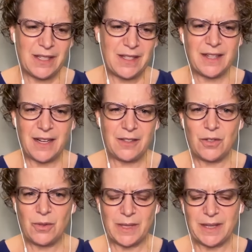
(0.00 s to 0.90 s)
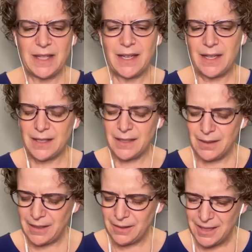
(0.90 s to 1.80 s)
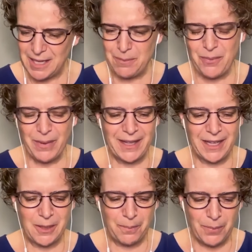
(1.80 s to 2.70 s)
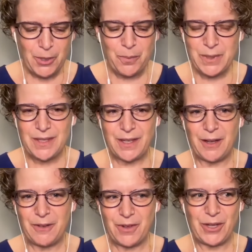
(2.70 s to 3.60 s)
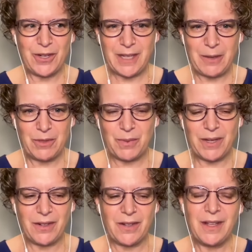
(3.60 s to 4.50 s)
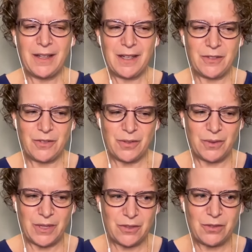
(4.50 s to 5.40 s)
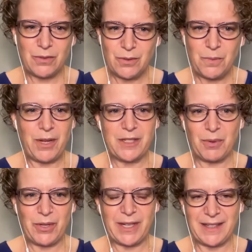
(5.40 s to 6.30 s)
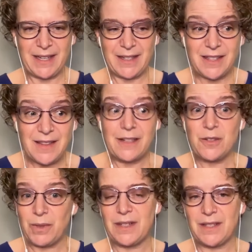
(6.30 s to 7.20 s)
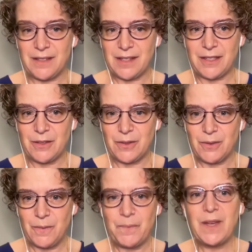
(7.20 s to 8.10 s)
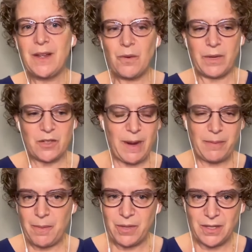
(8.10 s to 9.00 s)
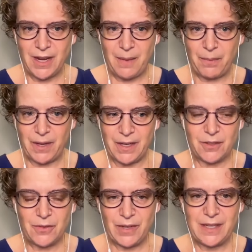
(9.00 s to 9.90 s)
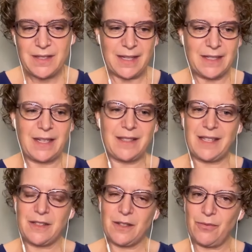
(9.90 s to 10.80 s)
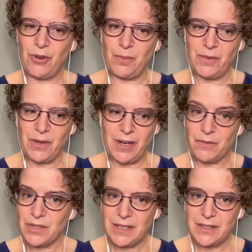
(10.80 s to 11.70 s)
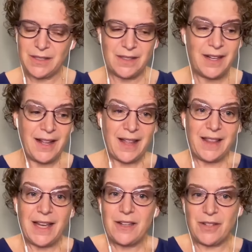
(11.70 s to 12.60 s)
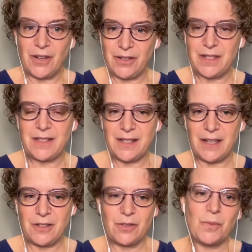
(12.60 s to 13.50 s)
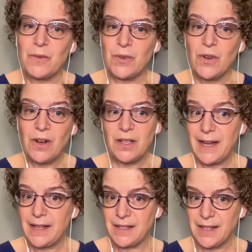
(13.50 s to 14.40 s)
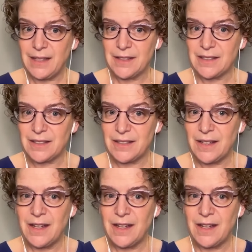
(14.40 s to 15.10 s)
designed to do one thing, and keep in mind that the purpose of a large language model is to extrude plausible looking text. That is what it is designed to do. When it's wrapped up in a chatbot interface, that text takes the form of a conversation. That is all it is designed to do. But if you call that intelligent,